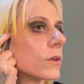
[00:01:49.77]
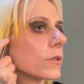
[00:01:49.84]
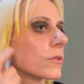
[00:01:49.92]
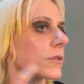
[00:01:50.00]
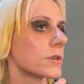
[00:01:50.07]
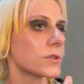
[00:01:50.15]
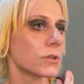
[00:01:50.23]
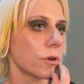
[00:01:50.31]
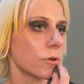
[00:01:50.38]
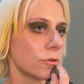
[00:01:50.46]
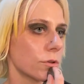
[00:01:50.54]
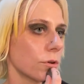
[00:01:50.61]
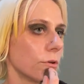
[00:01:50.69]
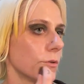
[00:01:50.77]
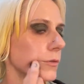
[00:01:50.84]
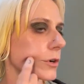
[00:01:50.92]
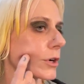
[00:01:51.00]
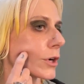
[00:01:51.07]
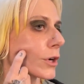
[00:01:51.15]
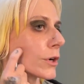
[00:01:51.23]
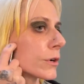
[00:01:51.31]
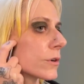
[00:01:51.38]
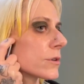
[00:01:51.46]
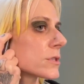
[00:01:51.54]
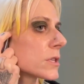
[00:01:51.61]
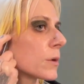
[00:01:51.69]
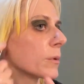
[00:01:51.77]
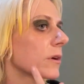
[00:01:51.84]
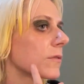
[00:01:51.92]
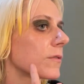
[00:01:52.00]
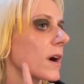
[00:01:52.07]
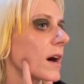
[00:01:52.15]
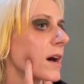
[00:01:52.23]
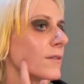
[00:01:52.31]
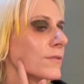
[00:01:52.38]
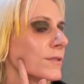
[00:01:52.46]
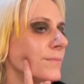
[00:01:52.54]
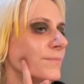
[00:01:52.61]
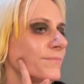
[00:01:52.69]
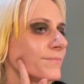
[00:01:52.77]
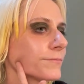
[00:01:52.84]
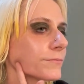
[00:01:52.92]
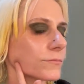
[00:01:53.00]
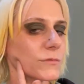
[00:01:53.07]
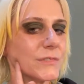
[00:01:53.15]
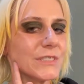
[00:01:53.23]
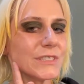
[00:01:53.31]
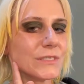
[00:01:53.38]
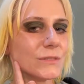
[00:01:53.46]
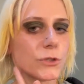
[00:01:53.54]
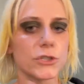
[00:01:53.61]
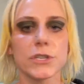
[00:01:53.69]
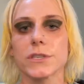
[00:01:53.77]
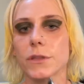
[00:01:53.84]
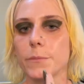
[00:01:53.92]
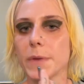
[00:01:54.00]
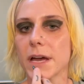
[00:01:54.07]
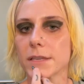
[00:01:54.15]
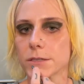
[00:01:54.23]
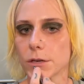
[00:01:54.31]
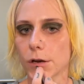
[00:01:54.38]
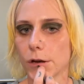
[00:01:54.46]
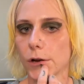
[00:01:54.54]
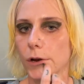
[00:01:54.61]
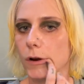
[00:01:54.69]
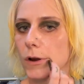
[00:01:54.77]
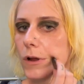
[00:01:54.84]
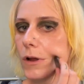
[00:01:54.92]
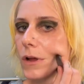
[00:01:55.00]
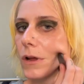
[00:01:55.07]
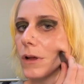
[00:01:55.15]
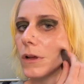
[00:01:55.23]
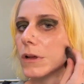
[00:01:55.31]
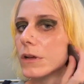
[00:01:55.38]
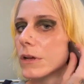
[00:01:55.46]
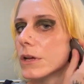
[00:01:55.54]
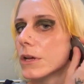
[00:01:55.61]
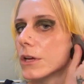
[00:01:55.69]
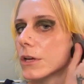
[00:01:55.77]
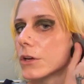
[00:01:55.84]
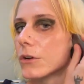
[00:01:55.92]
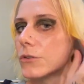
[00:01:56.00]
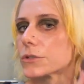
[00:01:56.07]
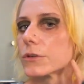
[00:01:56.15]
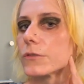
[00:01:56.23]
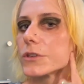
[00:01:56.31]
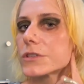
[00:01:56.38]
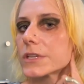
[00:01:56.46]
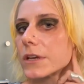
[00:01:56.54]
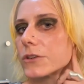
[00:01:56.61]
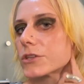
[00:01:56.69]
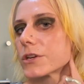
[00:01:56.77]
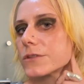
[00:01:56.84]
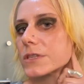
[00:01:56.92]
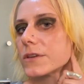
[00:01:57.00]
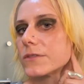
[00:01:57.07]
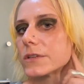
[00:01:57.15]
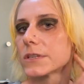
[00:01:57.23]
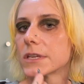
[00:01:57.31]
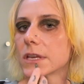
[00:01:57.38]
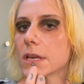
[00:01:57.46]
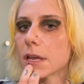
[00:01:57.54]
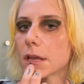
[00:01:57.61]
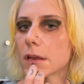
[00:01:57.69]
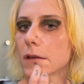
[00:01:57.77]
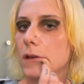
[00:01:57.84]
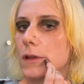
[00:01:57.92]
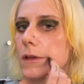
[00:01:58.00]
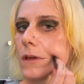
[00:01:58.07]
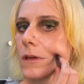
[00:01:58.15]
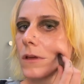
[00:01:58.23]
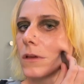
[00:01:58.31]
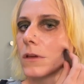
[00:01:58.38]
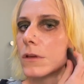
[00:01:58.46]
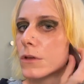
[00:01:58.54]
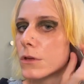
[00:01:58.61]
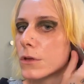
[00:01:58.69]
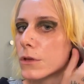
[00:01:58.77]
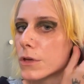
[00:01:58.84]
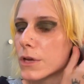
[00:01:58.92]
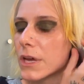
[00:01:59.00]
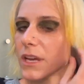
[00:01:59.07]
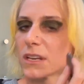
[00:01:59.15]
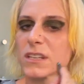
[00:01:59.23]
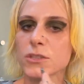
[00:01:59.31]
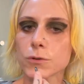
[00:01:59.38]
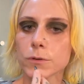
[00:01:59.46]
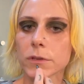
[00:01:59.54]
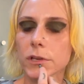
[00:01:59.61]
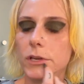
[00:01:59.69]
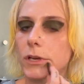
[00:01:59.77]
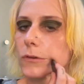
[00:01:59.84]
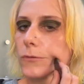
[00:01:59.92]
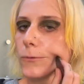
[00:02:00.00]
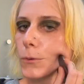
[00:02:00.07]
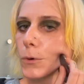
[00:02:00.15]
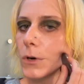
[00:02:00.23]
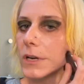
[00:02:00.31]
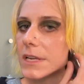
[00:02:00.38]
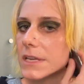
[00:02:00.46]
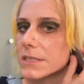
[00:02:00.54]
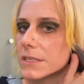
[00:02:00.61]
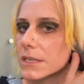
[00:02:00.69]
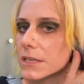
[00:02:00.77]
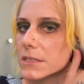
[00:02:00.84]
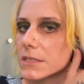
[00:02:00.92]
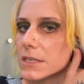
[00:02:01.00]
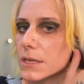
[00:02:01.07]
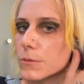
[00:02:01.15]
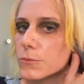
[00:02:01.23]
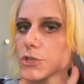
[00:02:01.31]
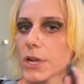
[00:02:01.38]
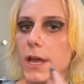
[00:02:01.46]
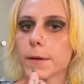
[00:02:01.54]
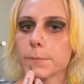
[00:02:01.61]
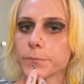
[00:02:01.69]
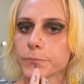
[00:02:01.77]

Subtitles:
This goes over stomach 5, which is the masseter. It goes over Sanjiao 17, and it's really good for easing TMJ.